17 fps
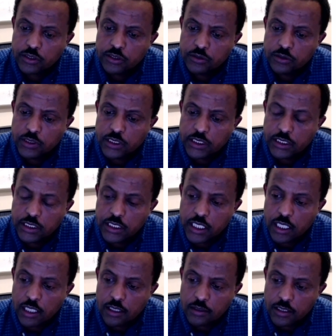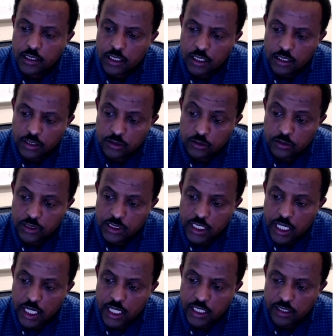to the uh, uh, to the
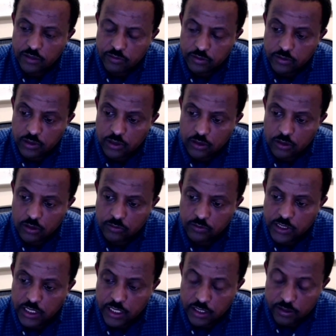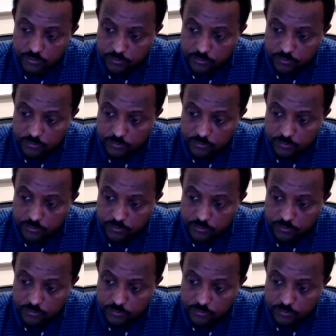I F or V F